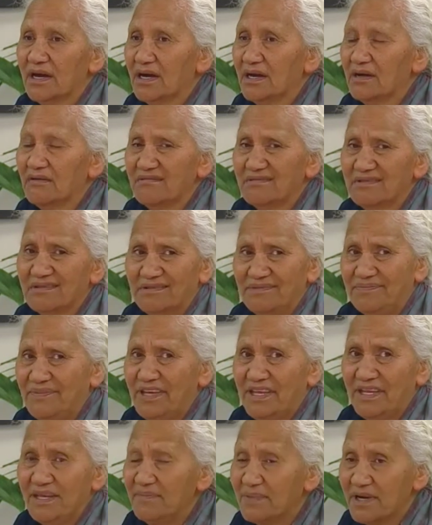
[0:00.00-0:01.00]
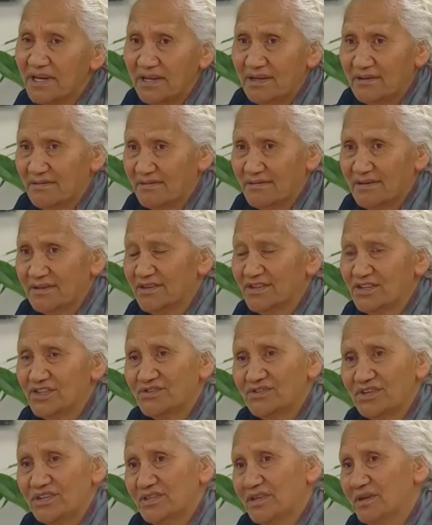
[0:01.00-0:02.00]
uh, it could be anybody in, in, the
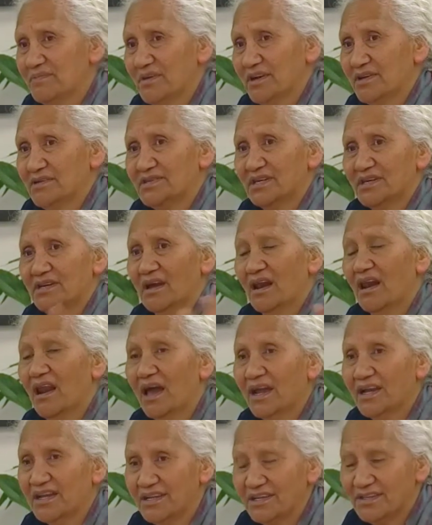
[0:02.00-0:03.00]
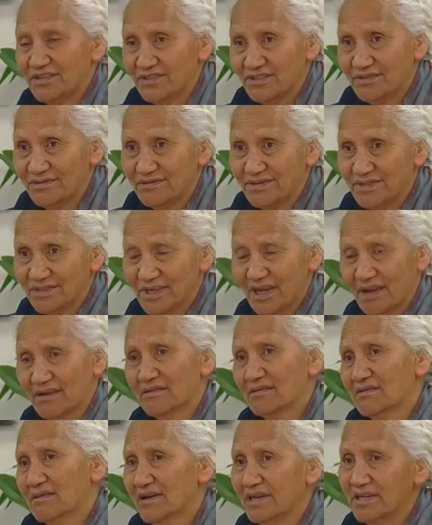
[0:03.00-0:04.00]
street they might take a liking to. It's like,
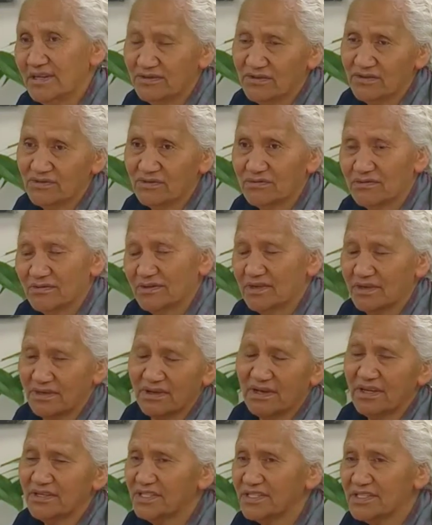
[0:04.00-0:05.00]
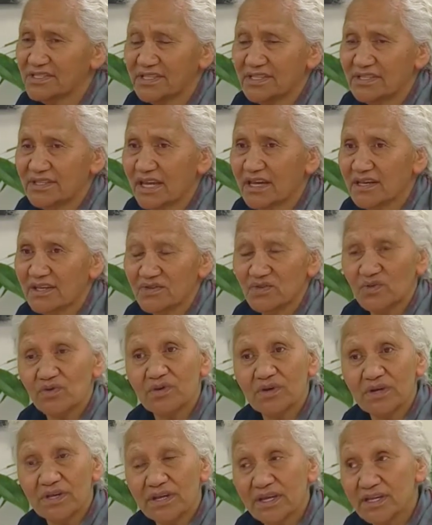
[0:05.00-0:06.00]
oh, I need to talk, you know, and just sit down and
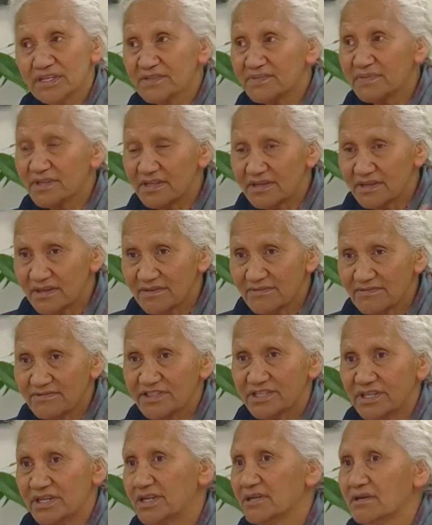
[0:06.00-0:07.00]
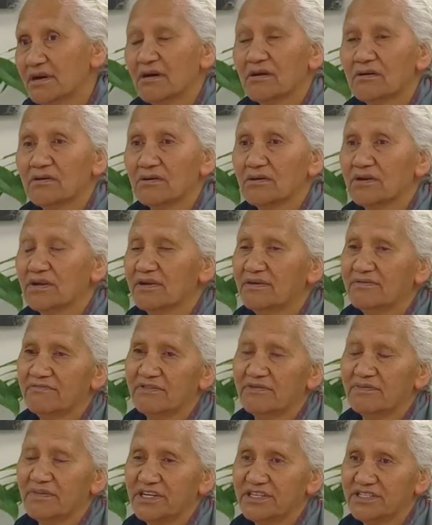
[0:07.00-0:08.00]
talk, and next minute they've shared a whole lot of
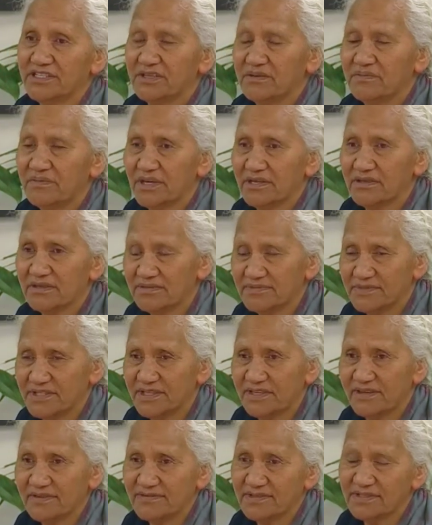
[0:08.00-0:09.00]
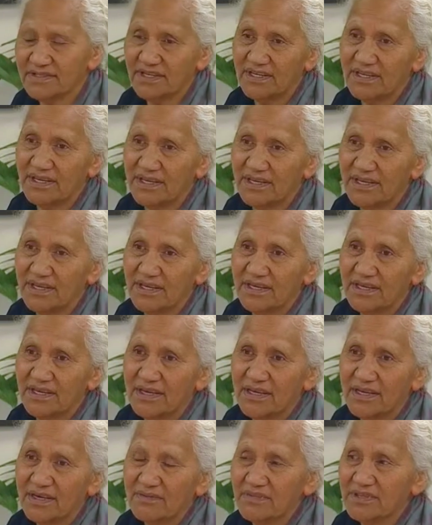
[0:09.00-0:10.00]
information about themselves.
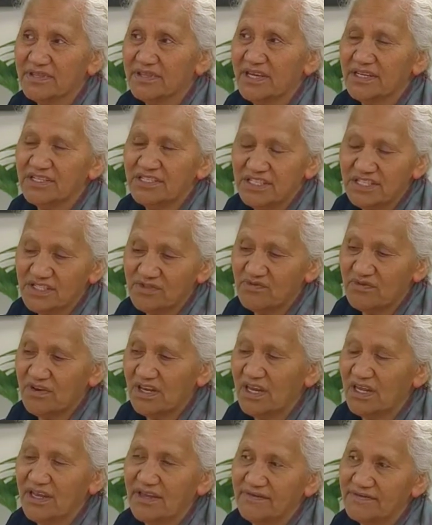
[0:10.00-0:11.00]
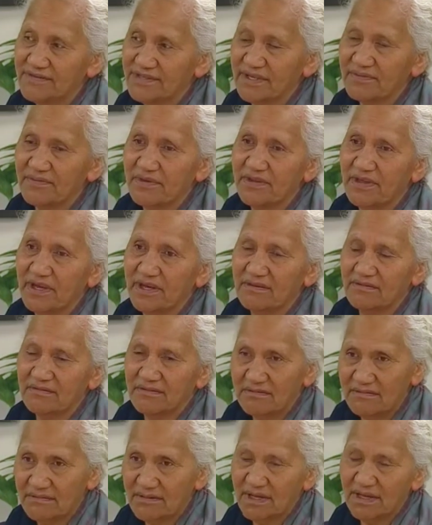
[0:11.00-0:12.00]
But that just relieves some of that,
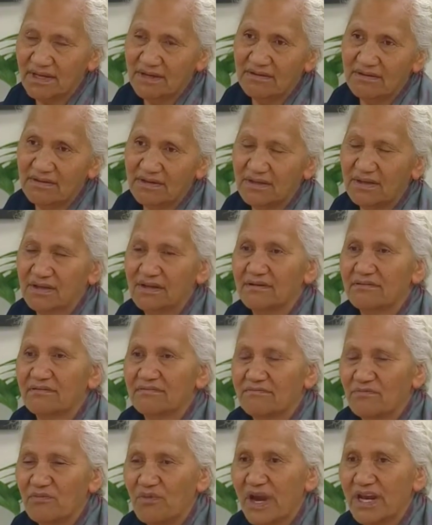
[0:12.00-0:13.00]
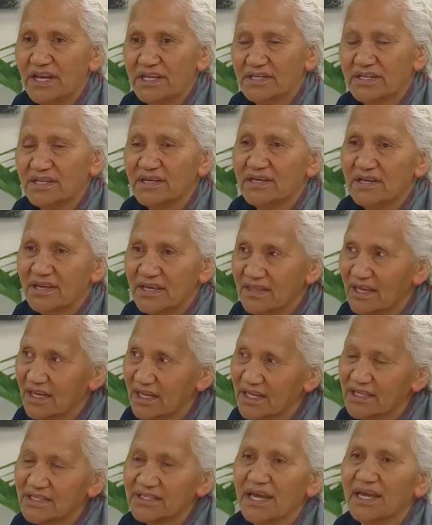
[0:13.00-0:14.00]
that uh, weight, and
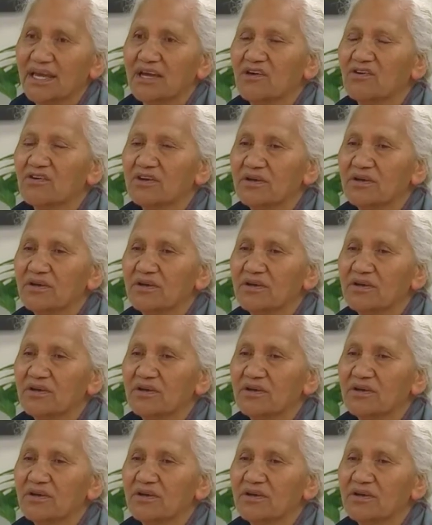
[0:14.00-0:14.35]
they can take